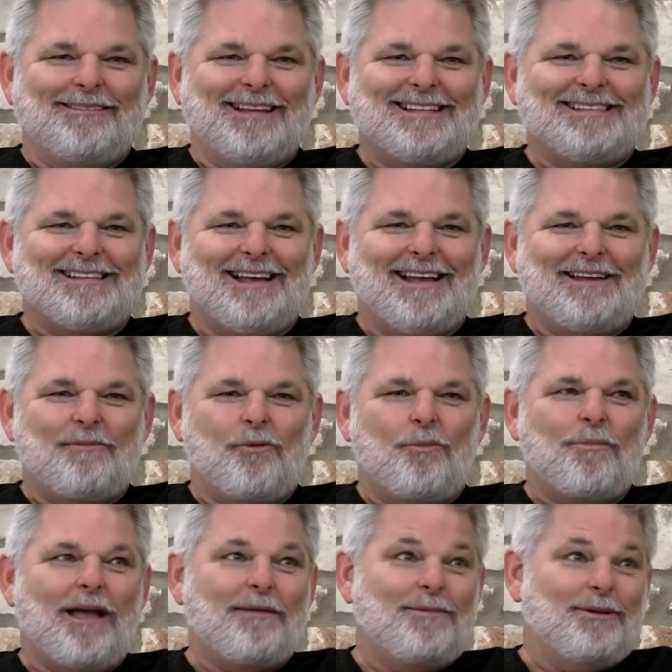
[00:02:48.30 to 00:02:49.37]
they say, well,
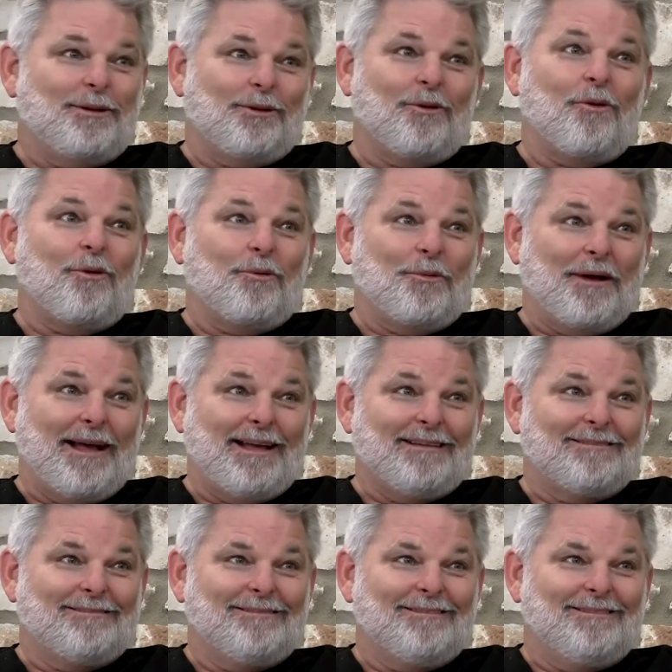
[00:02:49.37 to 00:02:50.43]
maybe it'll go away.
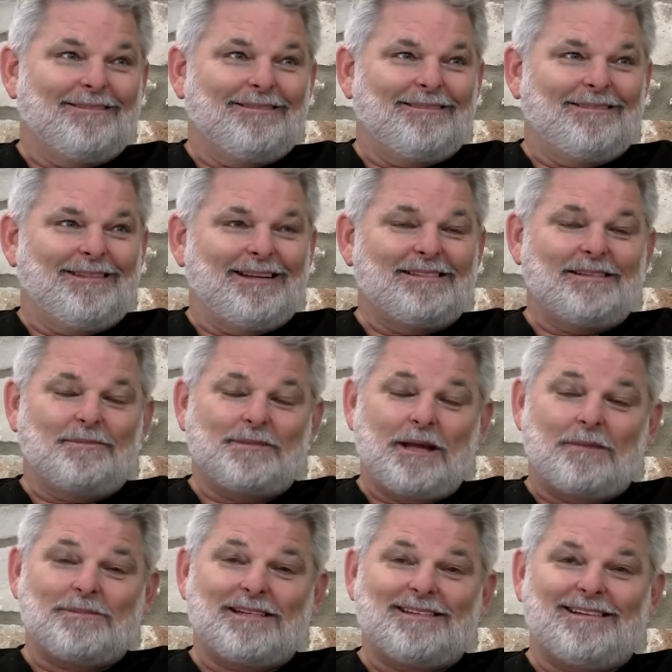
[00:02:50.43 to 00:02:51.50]
Mm-hmm. And
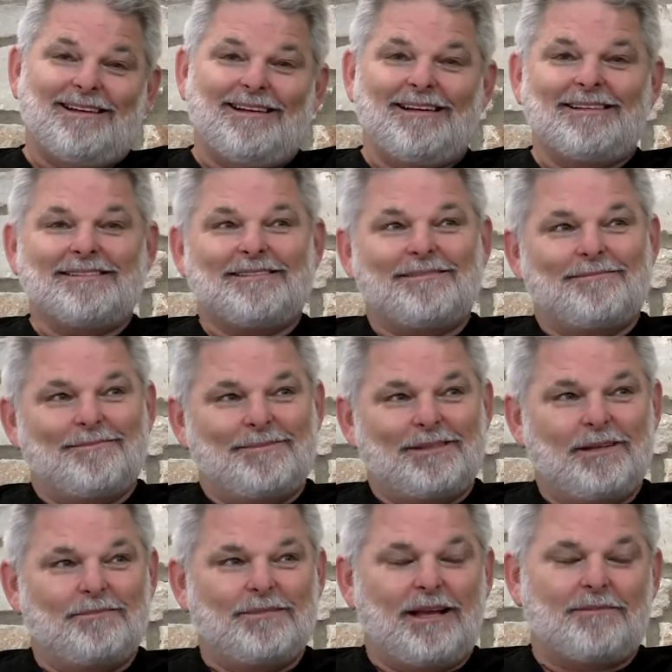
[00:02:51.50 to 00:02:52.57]
sometimes it does,
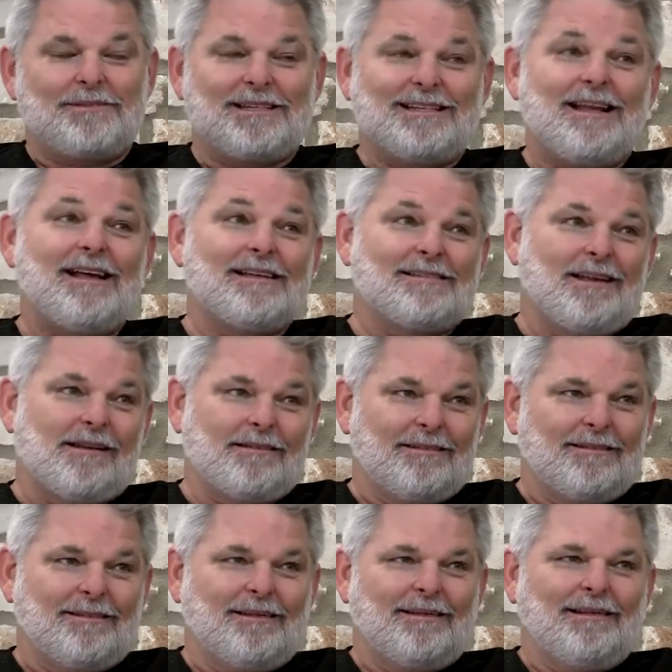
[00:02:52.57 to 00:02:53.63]
sometimes it doesn't.
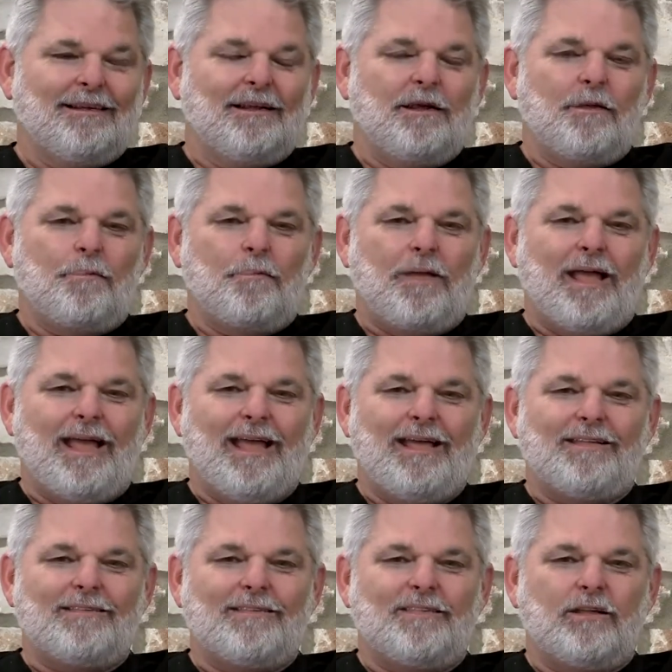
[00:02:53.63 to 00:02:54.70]

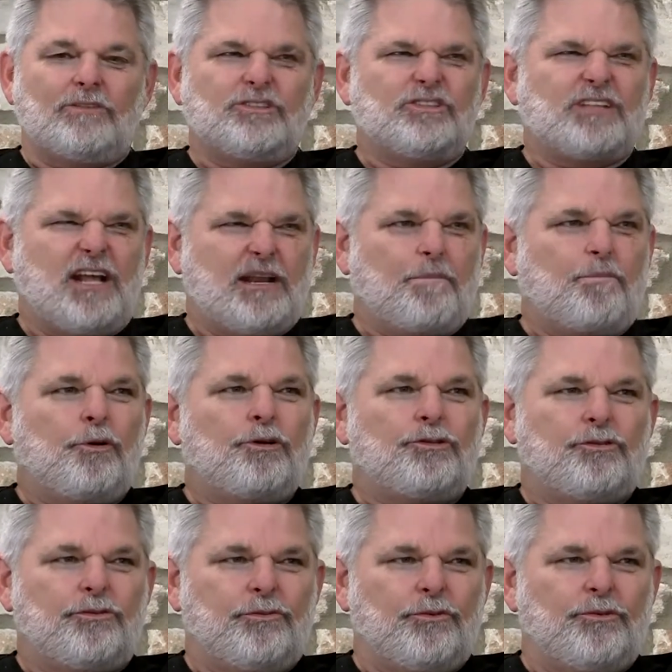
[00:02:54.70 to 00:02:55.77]
And they'll just kind of
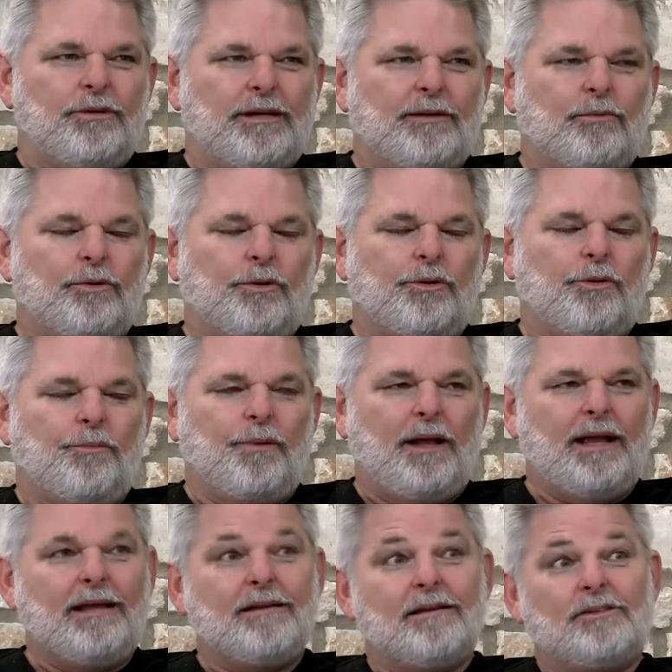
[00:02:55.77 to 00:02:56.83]
push through it. Well, your
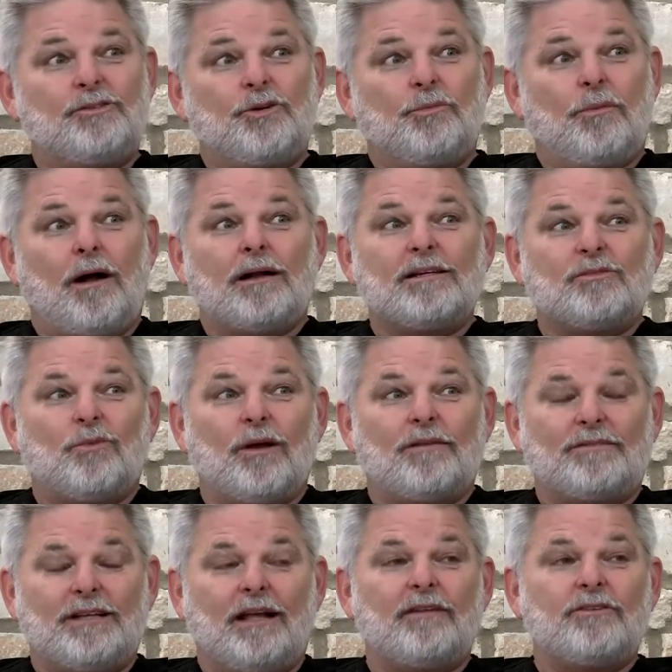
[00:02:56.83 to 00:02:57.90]
pain is your body's way
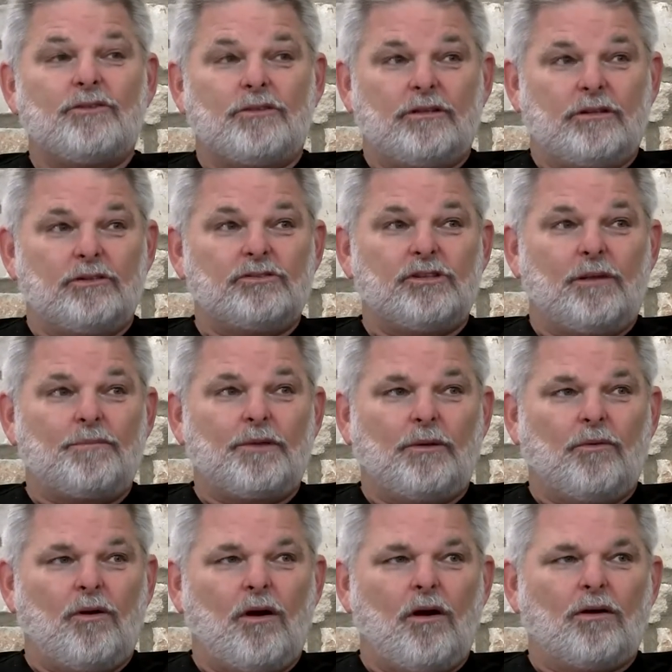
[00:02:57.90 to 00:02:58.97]
of telling you that there's
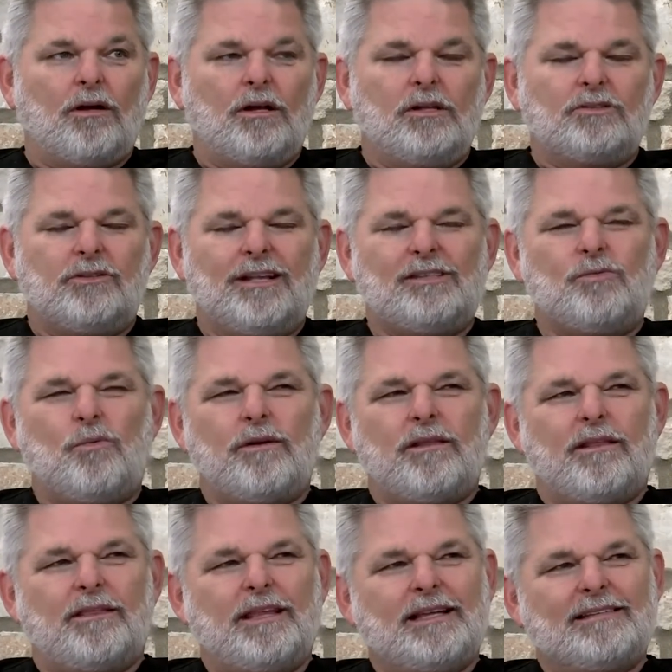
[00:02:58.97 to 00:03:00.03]
something wrong. So that's one
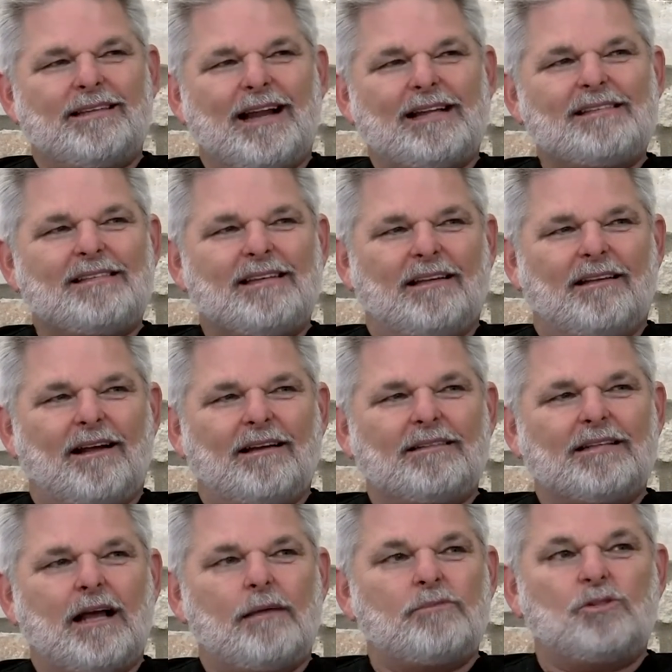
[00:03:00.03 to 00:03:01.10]
of the things that I see a lot
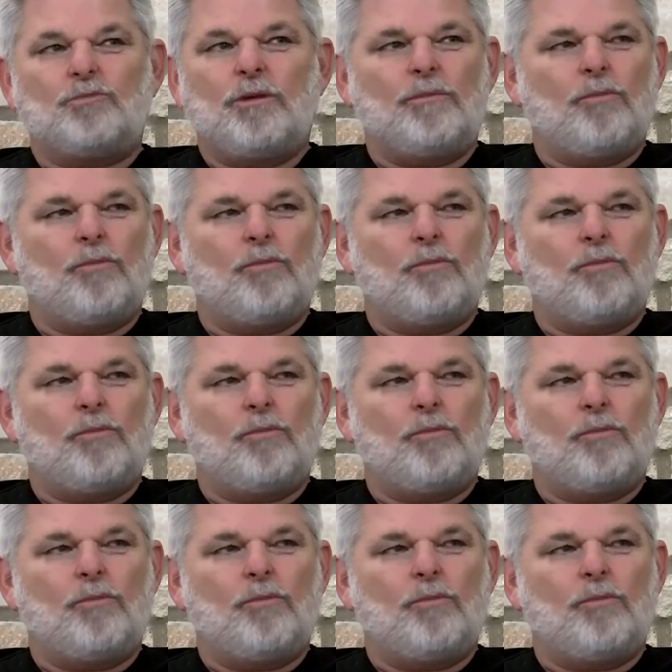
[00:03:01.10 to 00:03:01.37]
of times is